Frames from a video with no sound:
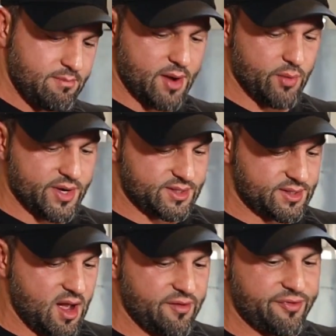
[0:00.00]
my wrist
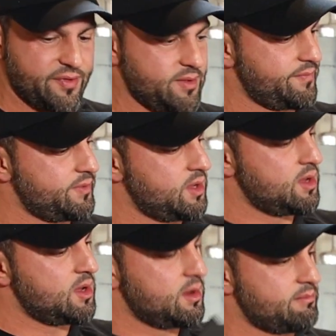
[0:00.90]
stuff,
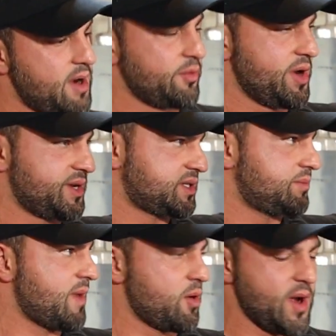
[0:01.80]
my
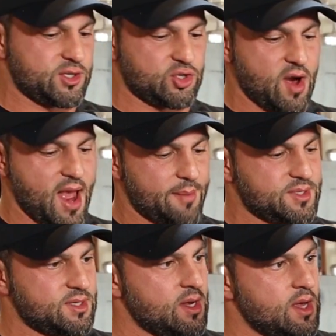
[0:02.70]
wrist, my weight
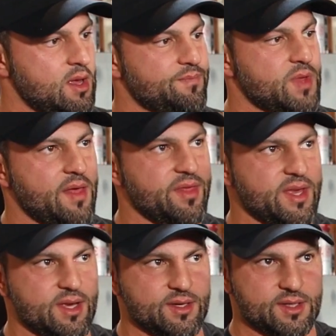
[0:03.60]
straps, and
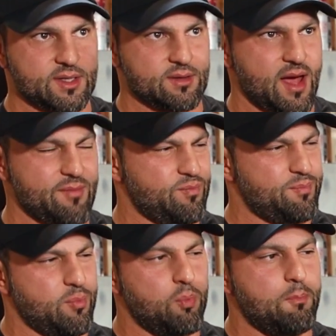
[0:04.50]
these. I
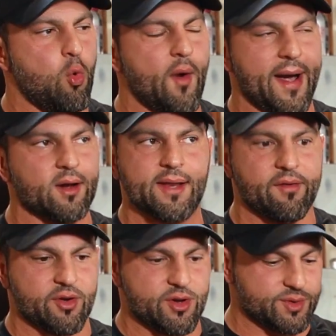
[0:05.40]
rarely
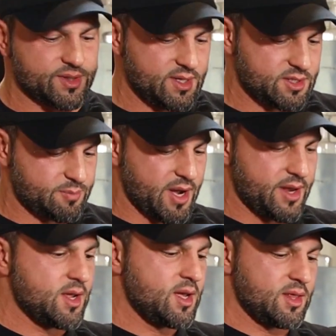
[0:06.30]
ever use these, but
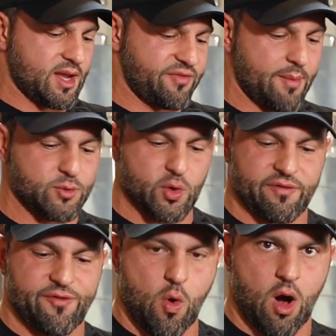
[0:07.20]
like if I'm doing
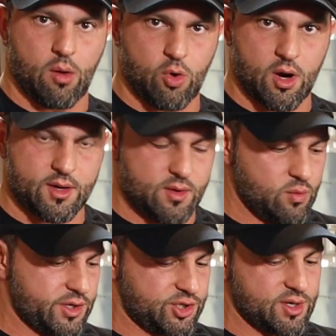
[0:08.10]
forearm work,
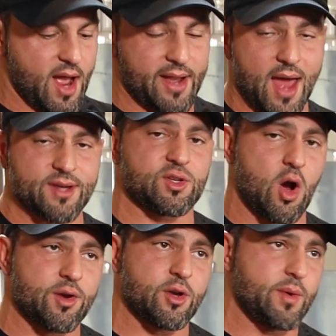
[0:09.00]
which I gotta
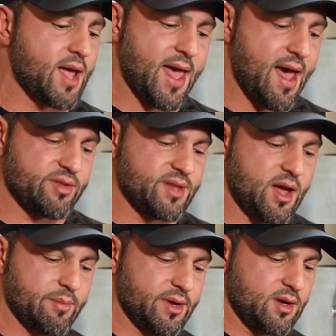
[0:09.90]
start doing, I haven't
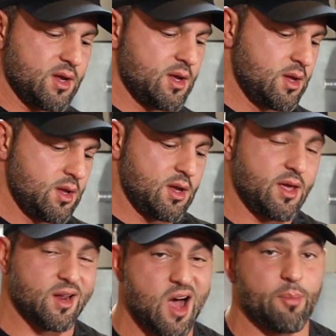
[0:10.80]
done them in
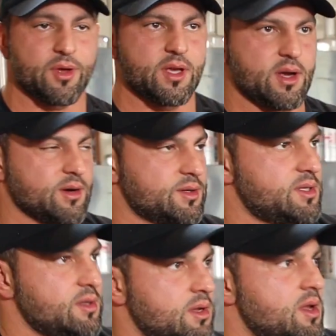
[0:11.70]
in a couple
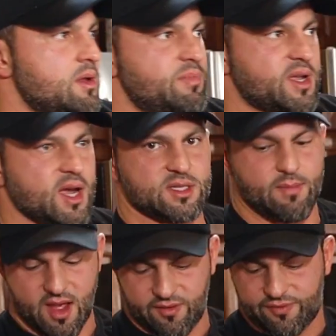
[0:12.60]
years because of
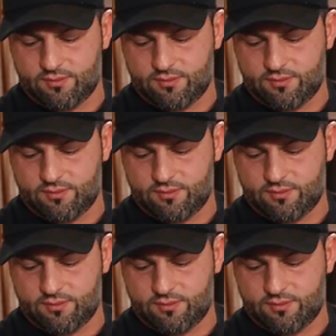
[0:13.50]
my